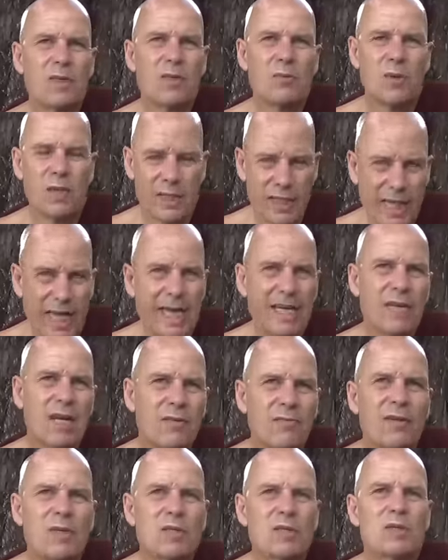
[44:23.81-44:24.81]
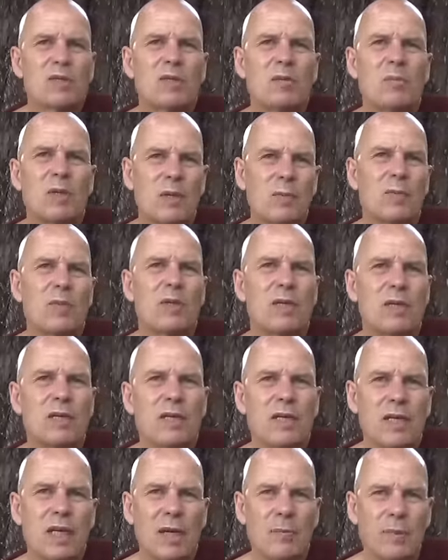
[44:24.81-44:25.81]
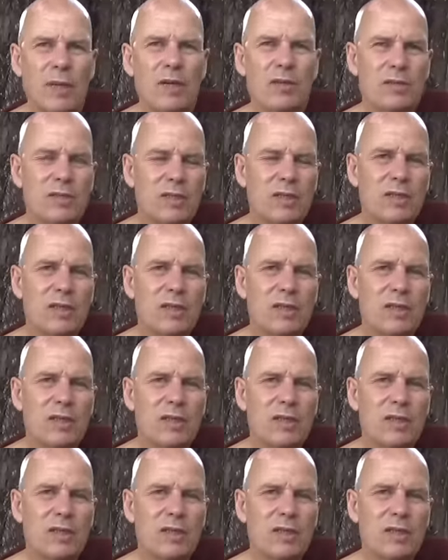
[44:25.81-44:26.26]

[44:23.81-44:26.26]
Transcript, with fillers: What can convince people about